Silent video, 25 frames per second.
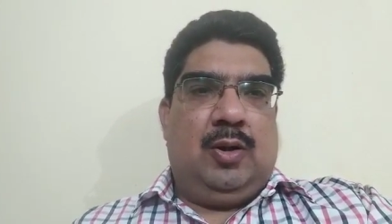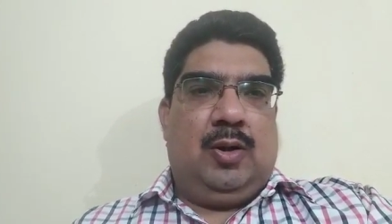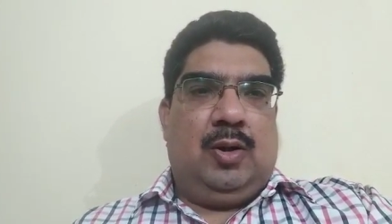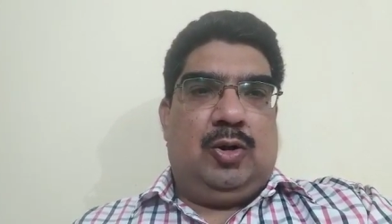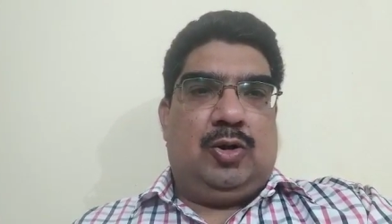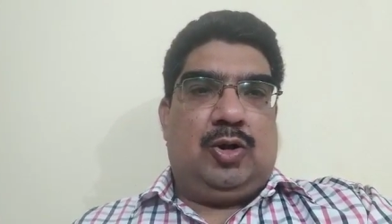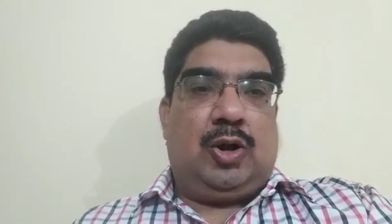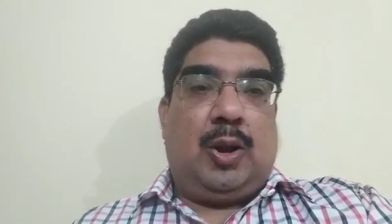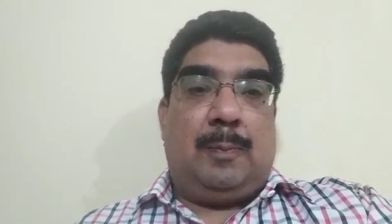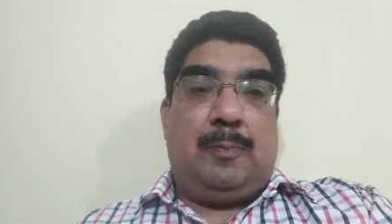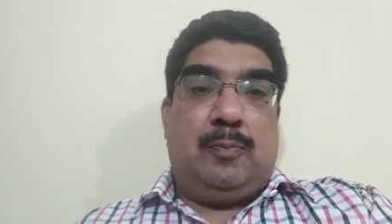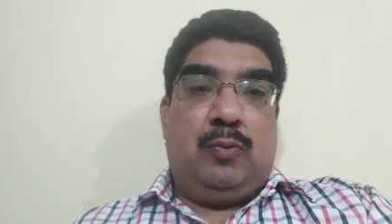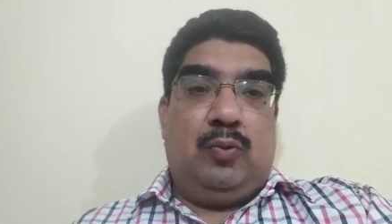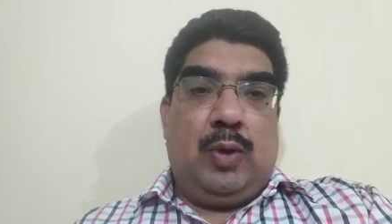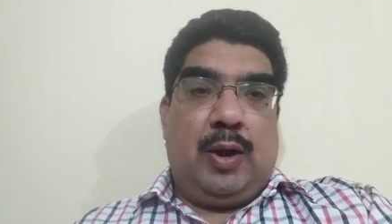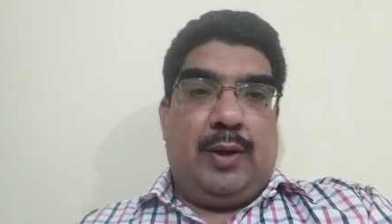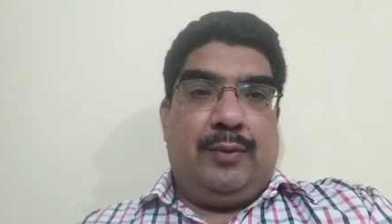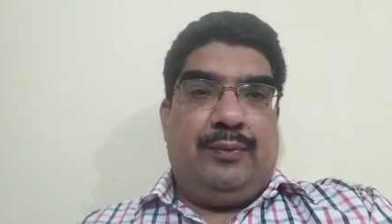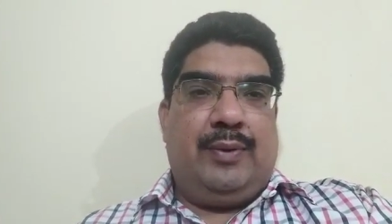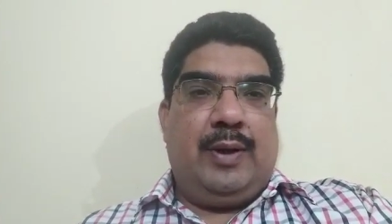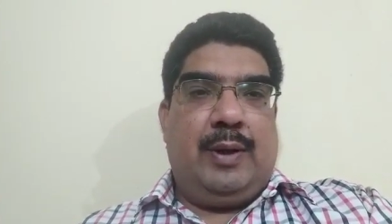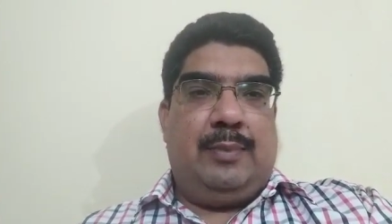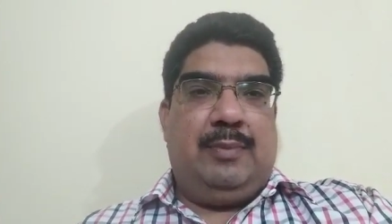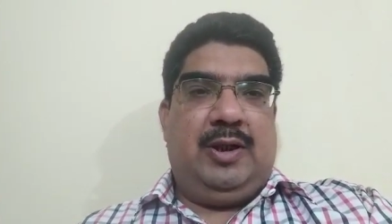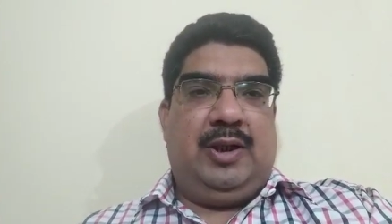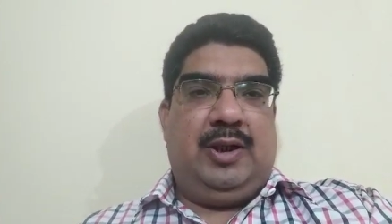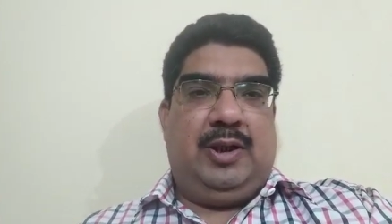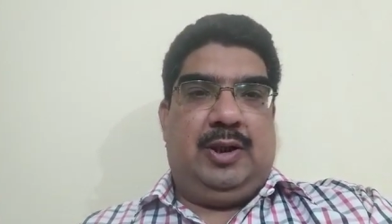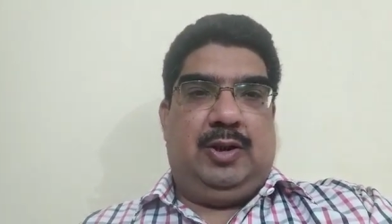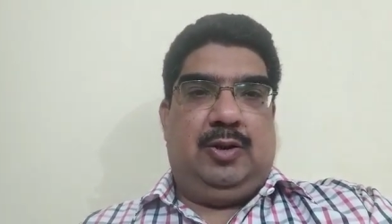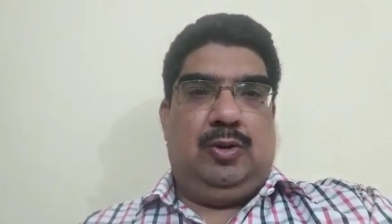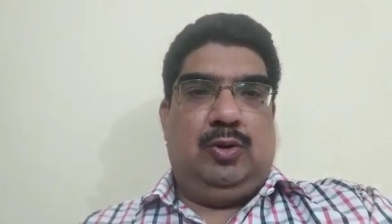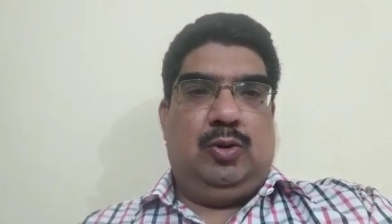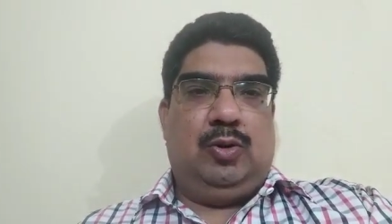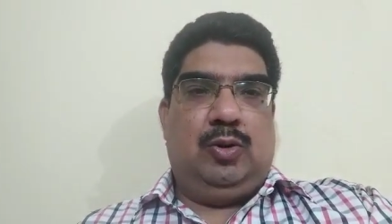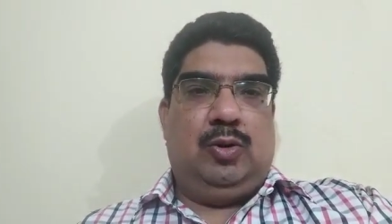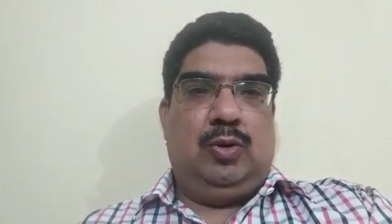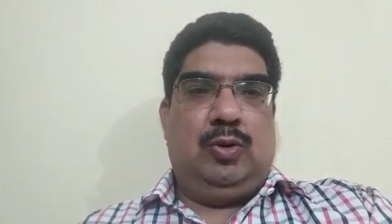the poor
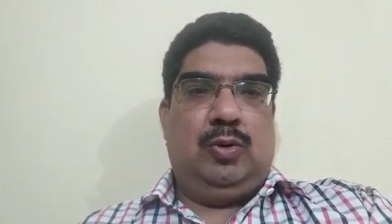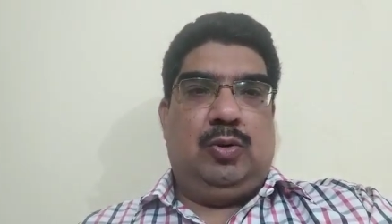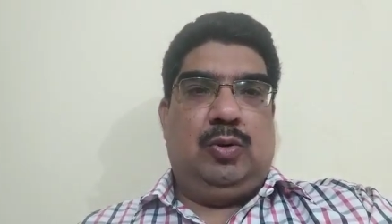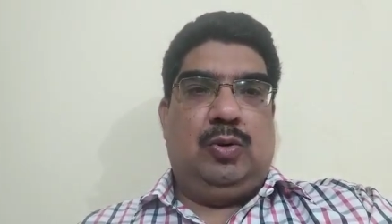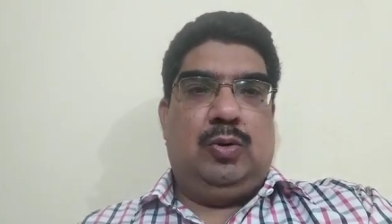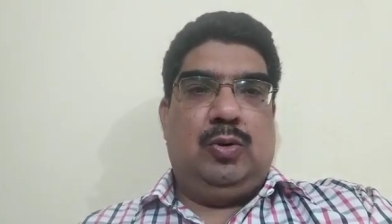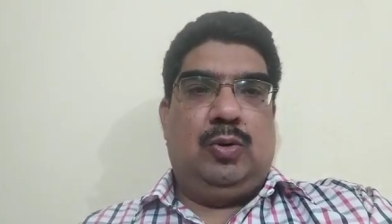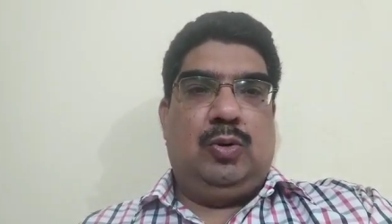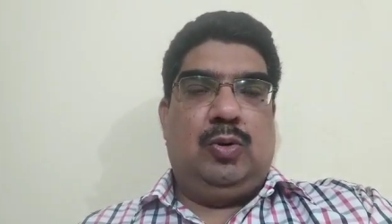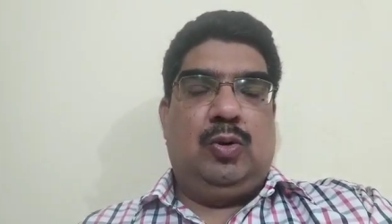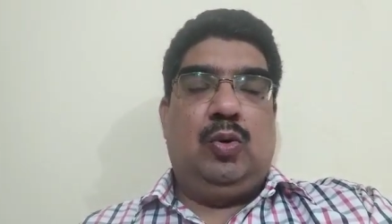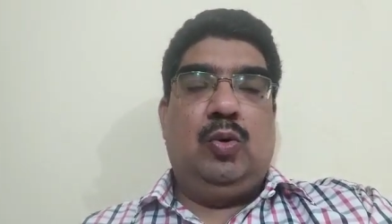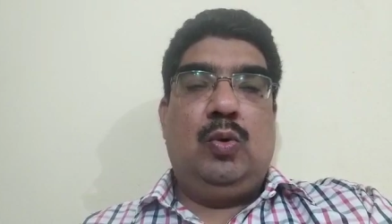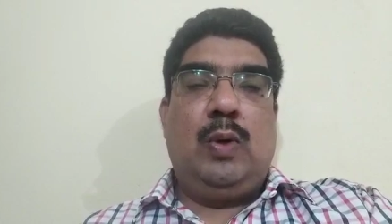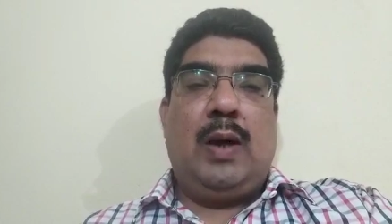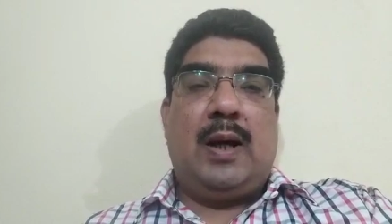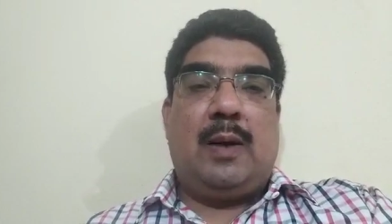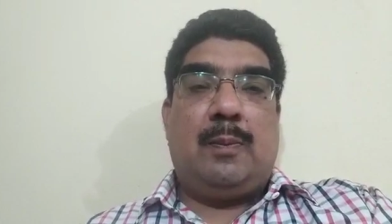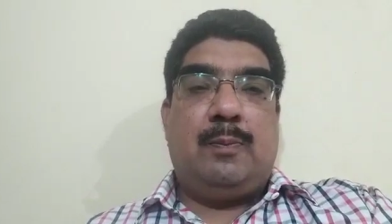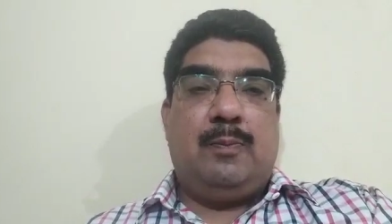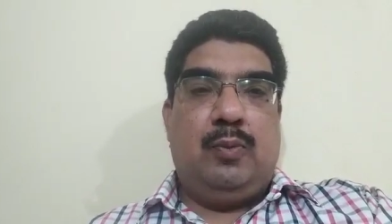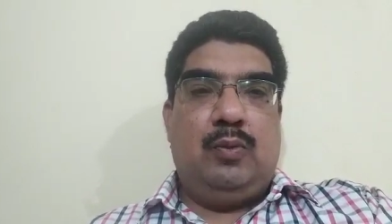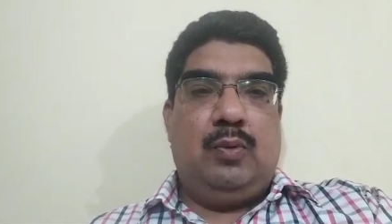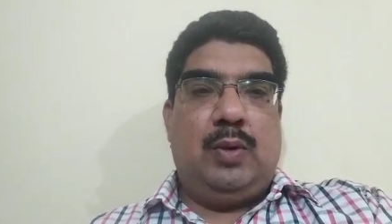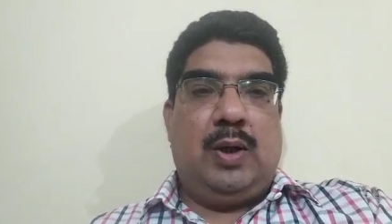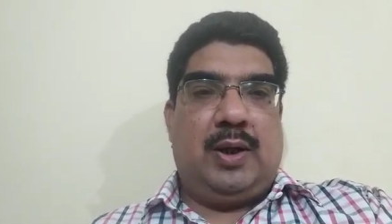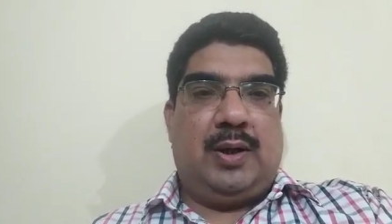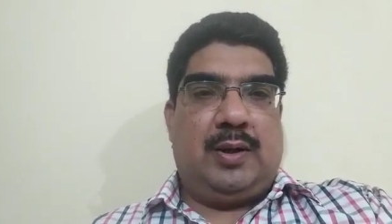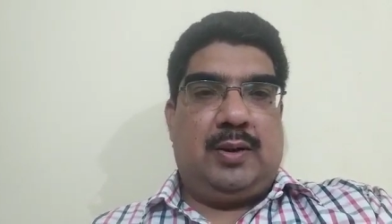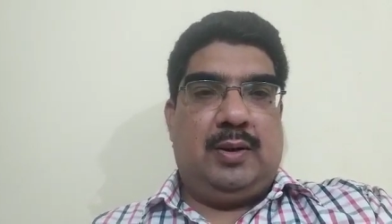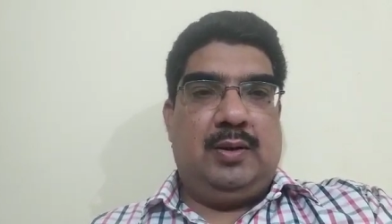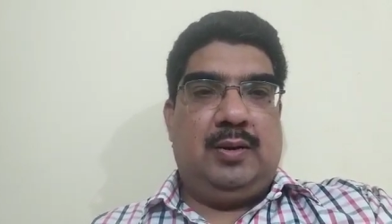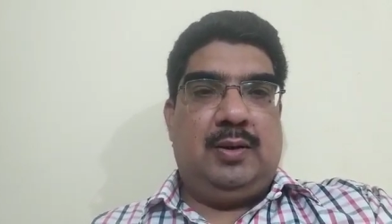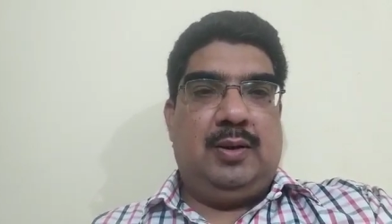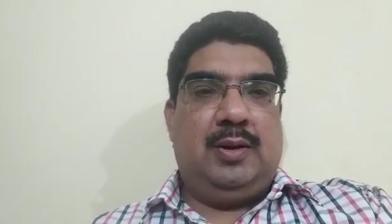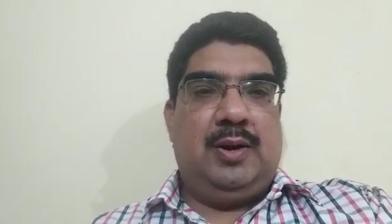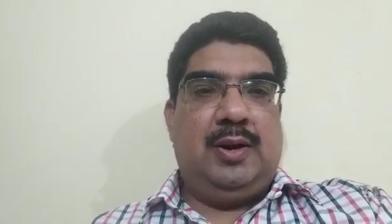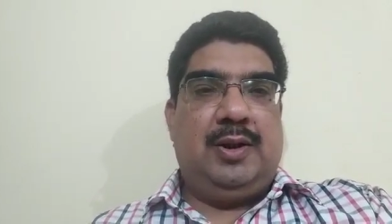family who are
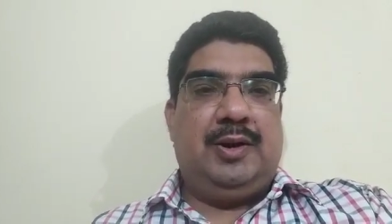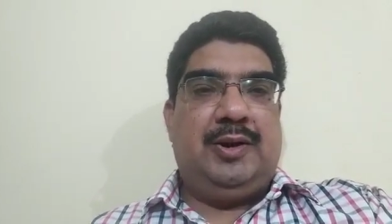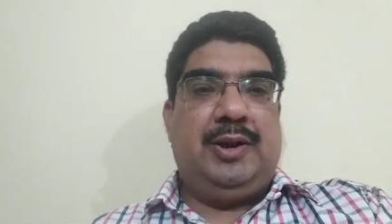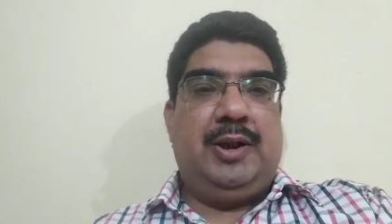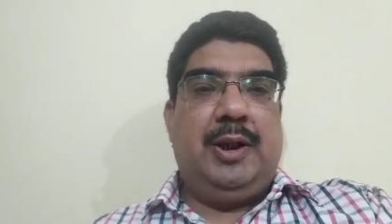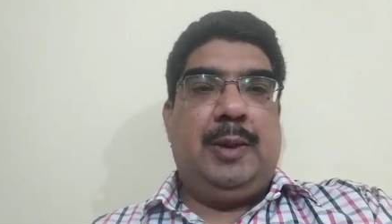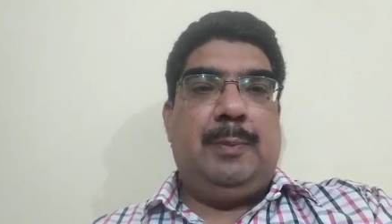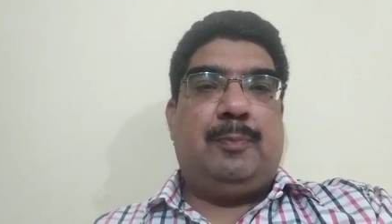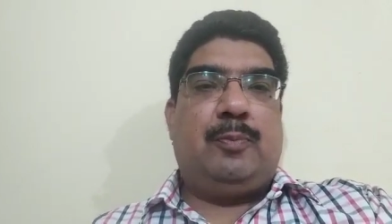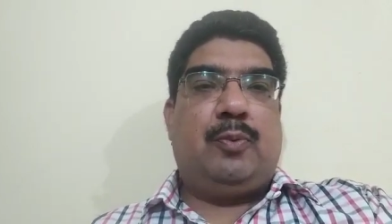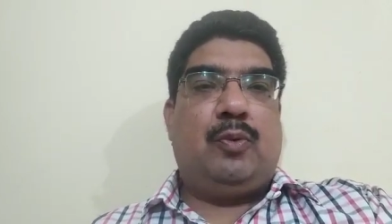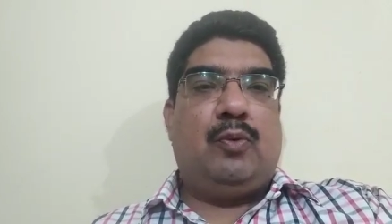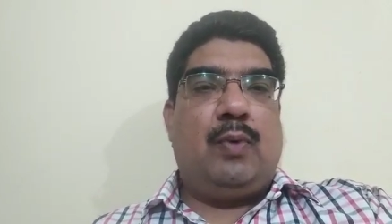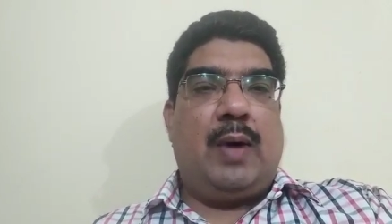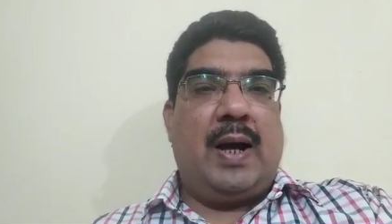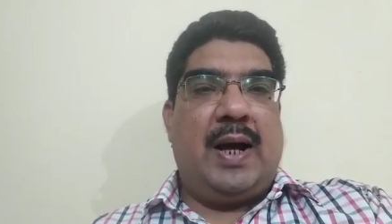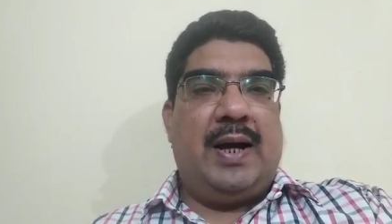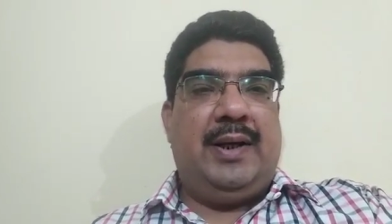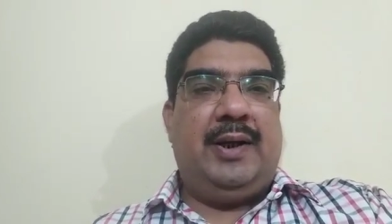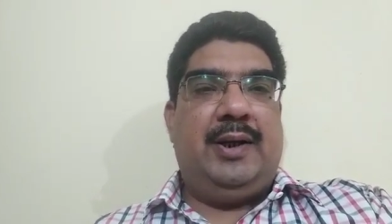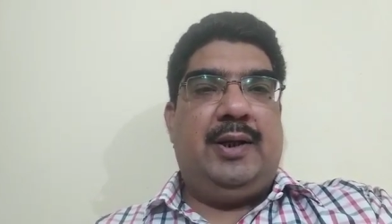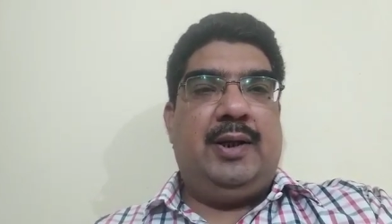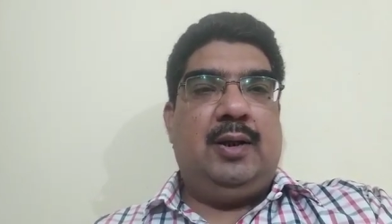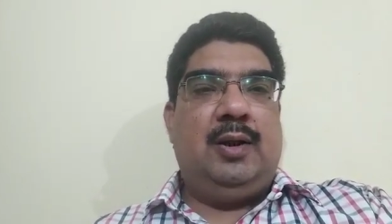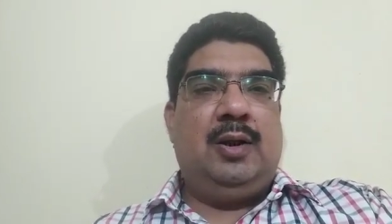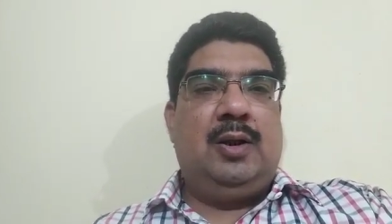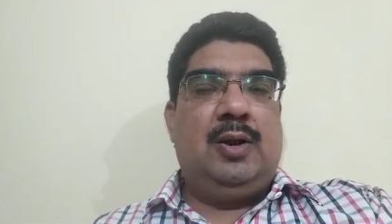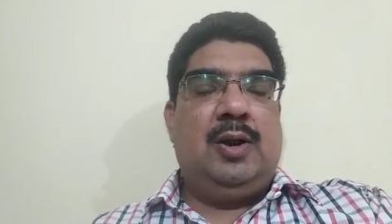poor, they provide